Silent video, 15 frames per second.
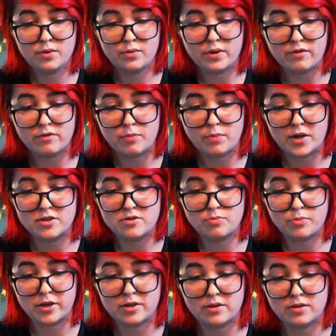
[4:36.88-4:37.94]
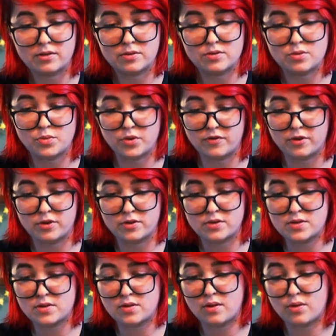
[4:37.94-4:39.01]
We have the Page of Pentacles in
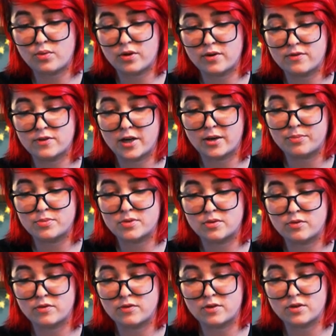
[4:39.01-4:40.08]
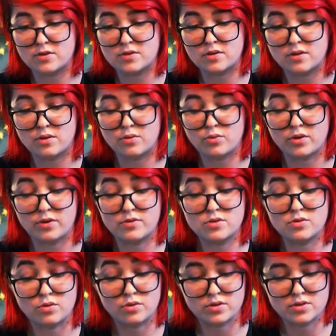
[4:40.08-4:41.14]
reverse, the Three of Cups in reverse, the Three of
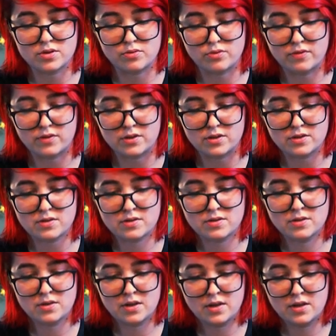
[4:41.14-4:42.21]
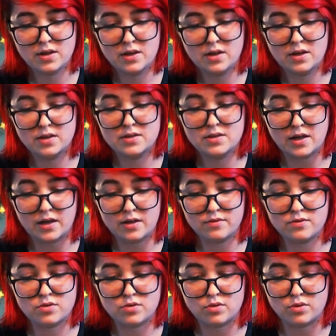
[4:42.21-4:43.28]
Swords in reverse, Ten
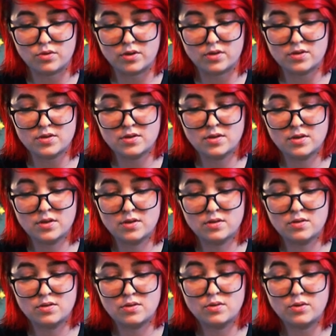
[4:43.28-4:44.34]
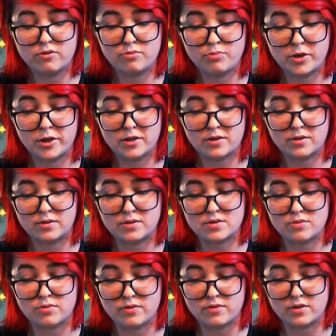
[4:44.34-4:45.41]
of Swords, Two of Pentacles
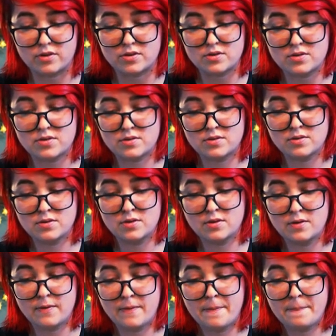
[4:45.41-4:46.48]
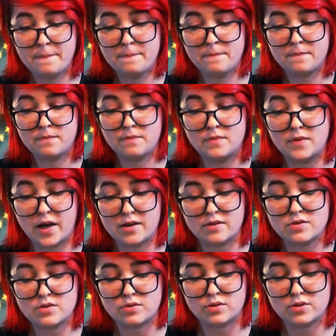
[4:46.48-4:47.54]
in reverse, Nine
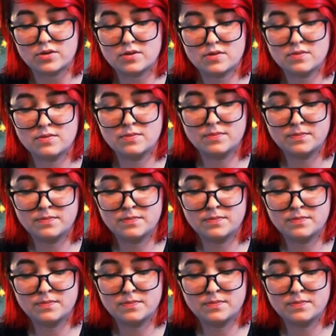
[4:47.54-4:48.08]
of Swords.